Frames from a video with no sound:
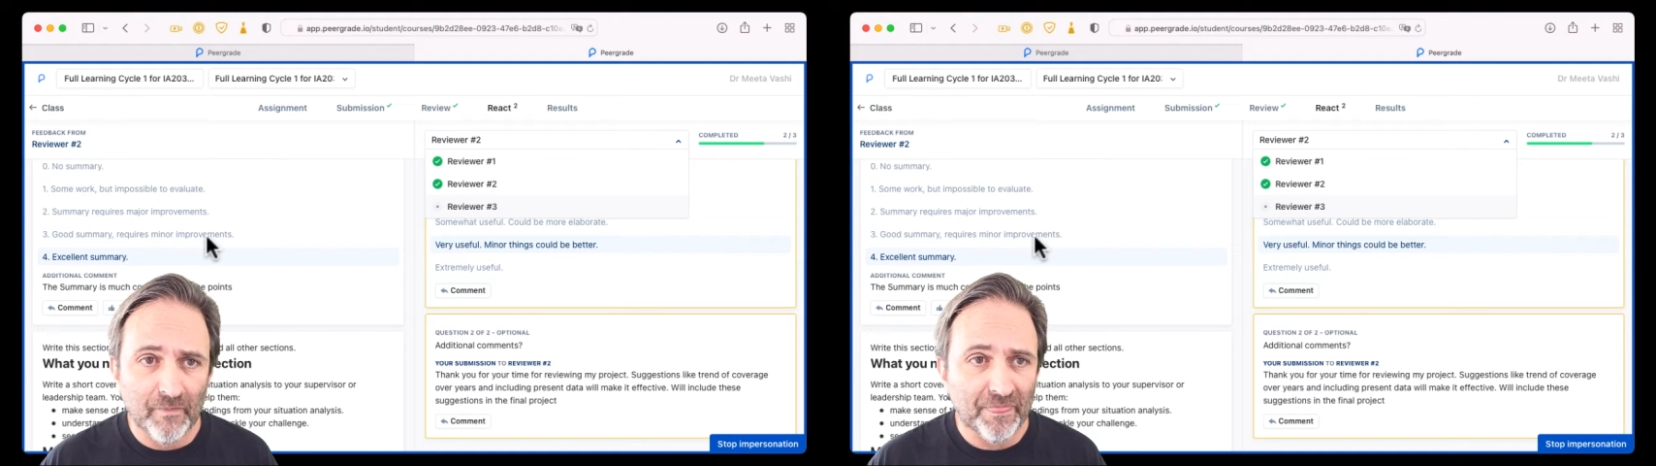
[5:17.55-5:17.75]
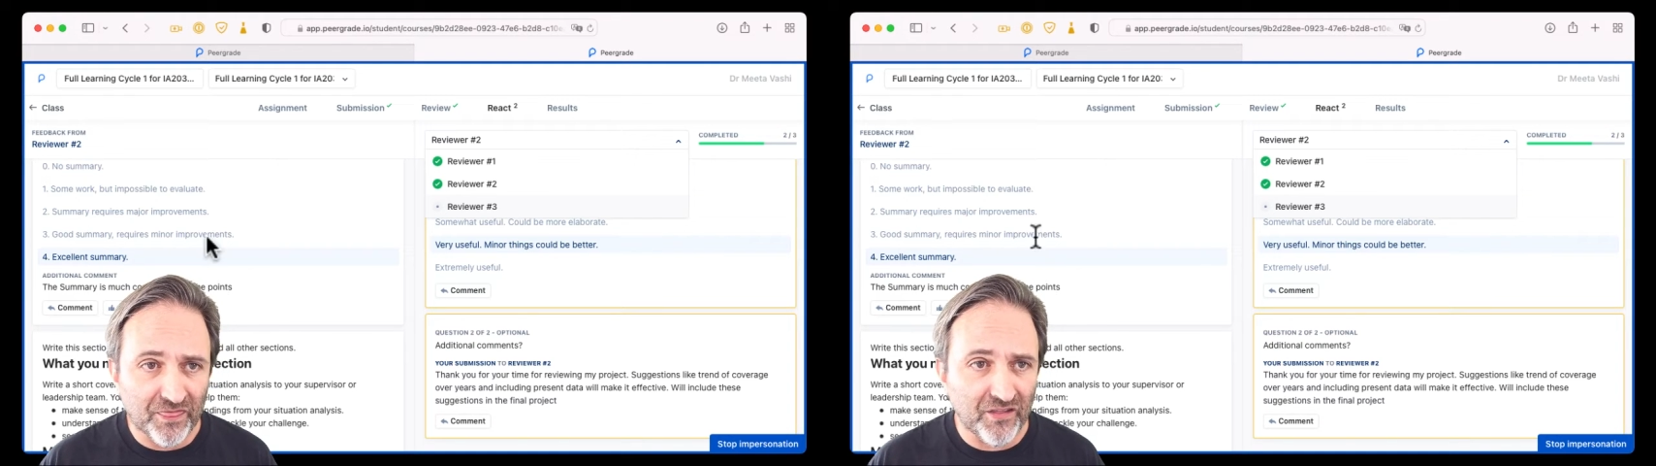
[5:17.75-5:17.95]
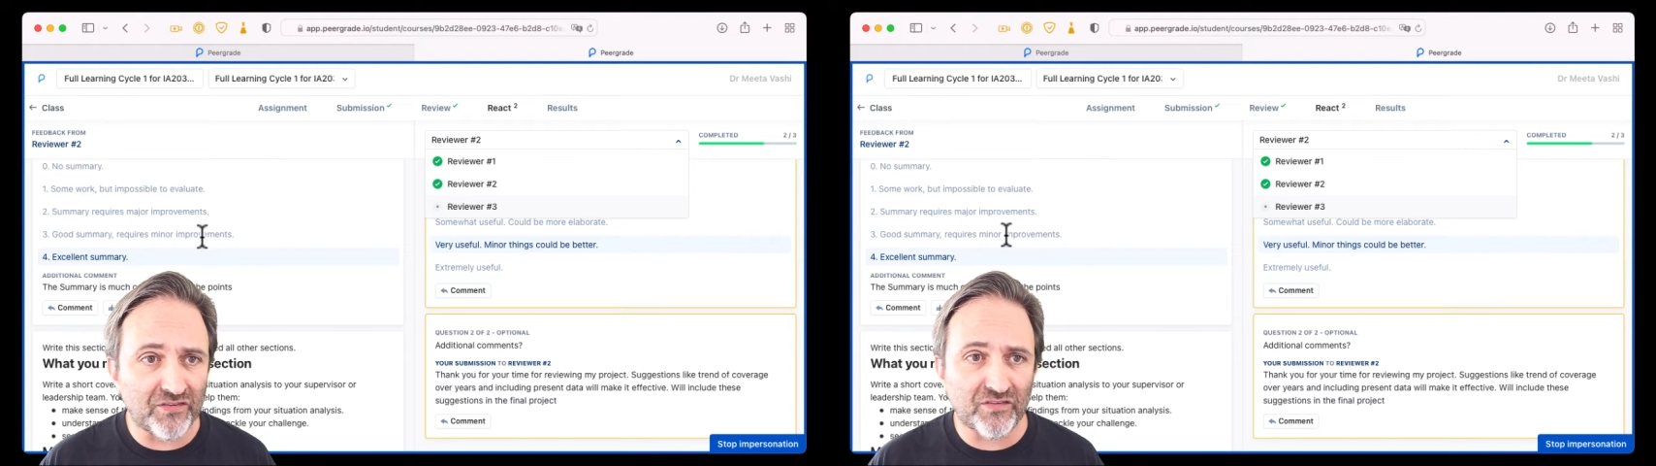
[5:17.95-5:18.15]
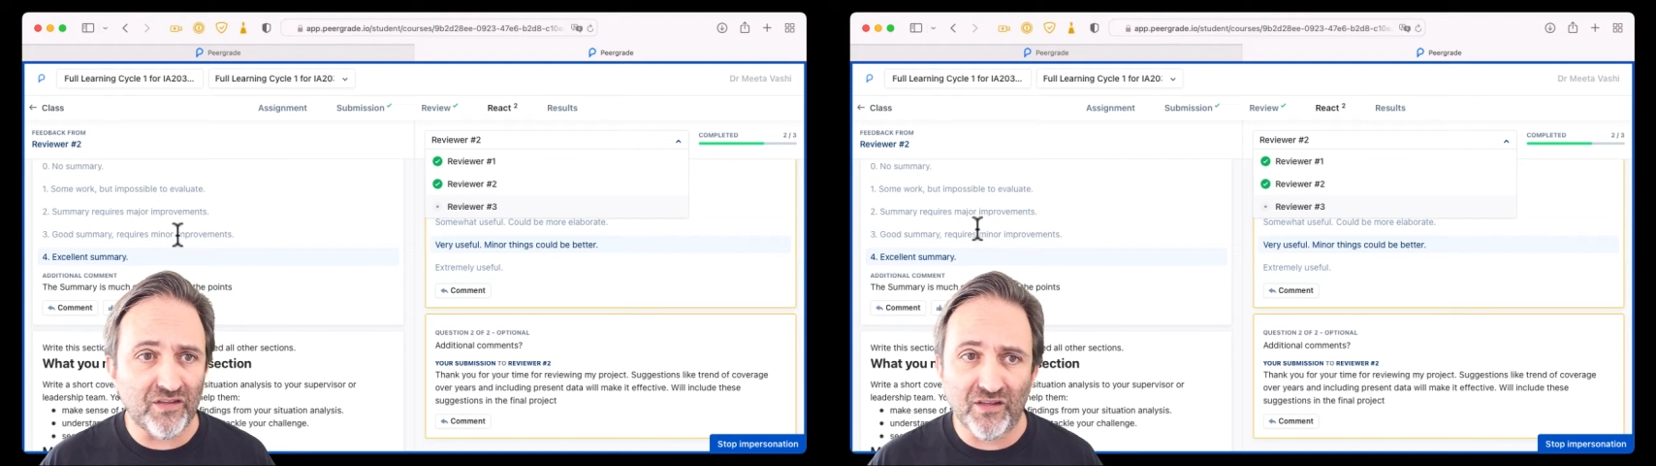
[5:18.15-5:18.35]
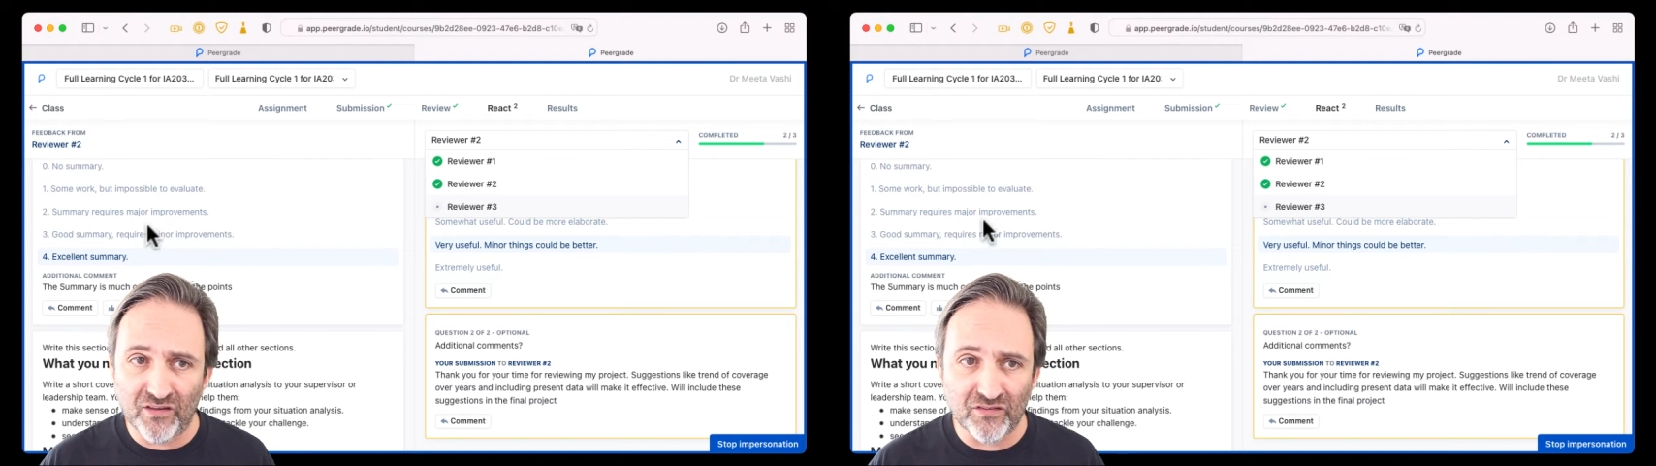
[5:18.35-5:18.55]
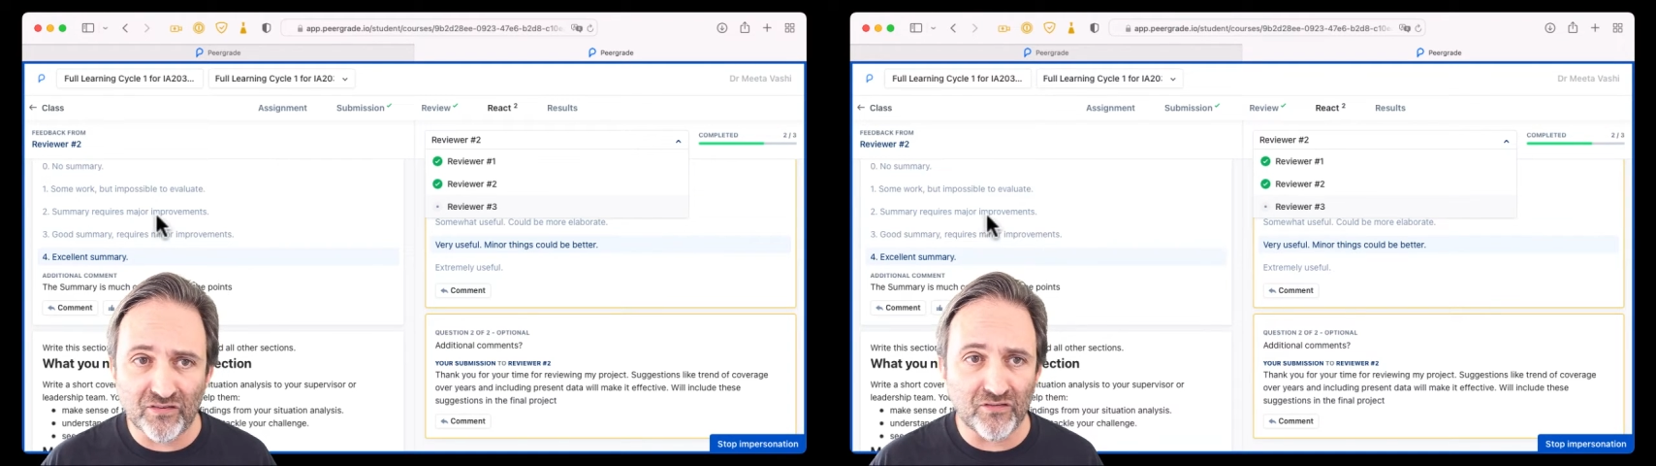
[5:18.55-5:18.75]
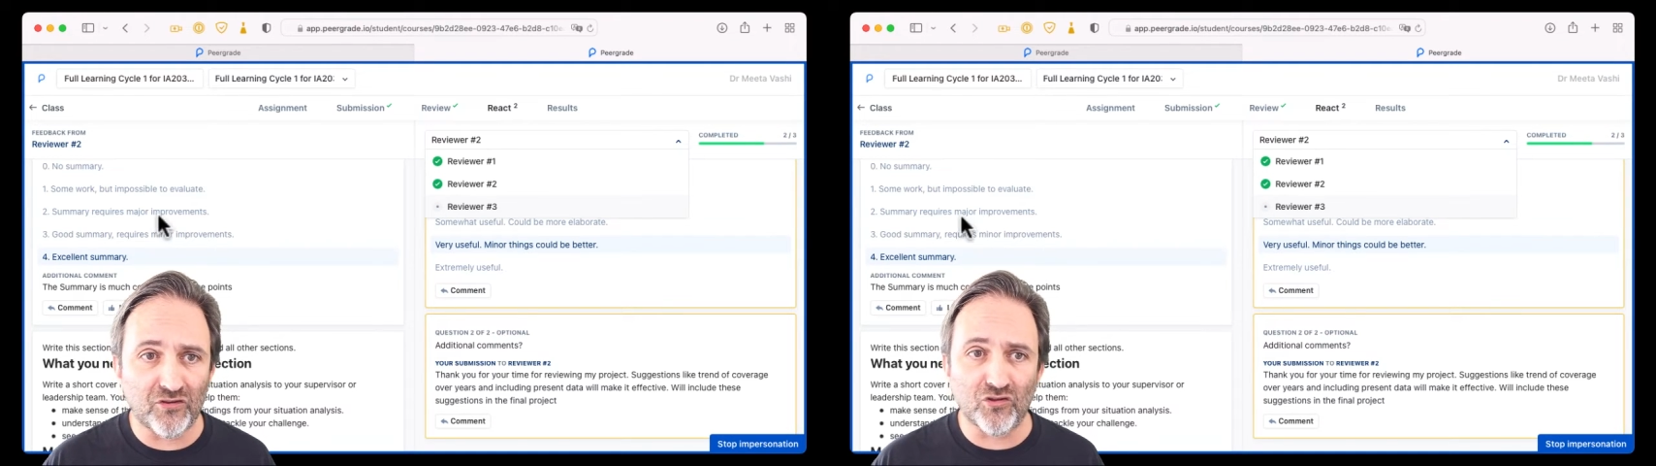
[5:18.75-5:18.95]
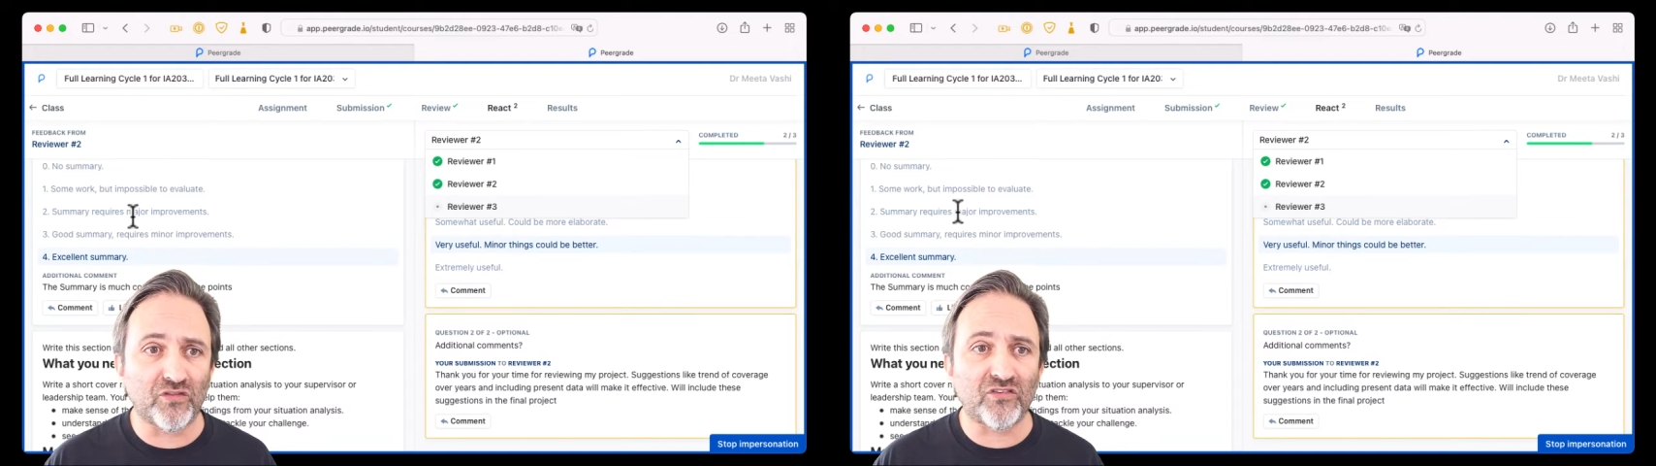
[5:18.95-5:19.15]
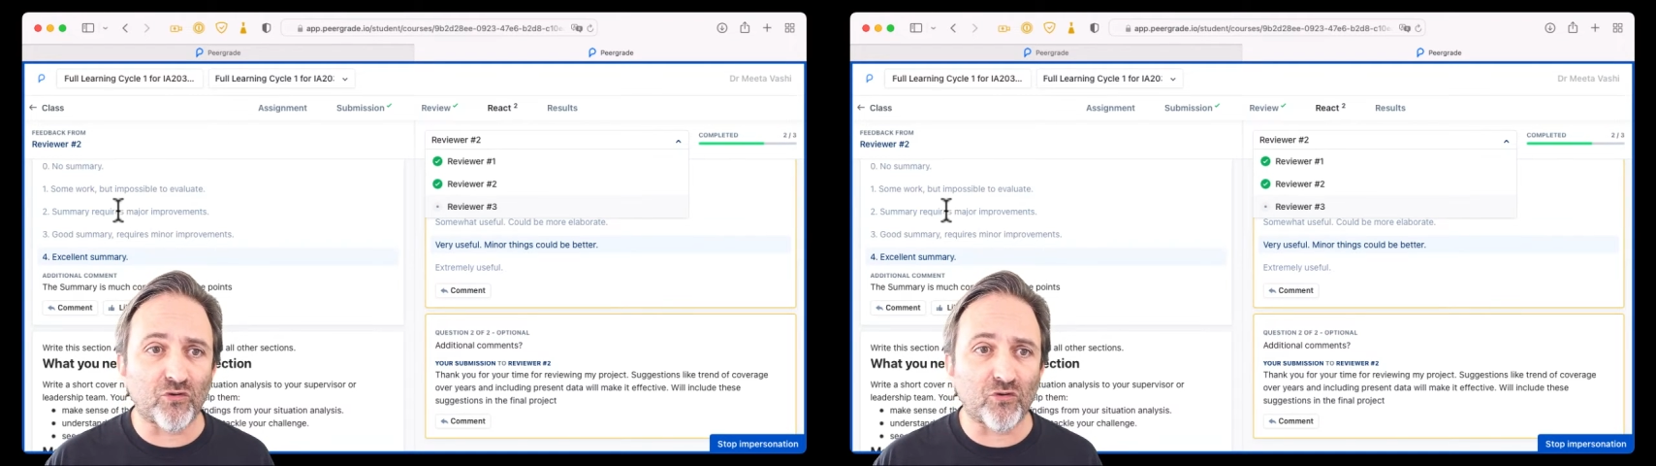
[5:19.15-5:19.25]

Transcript: this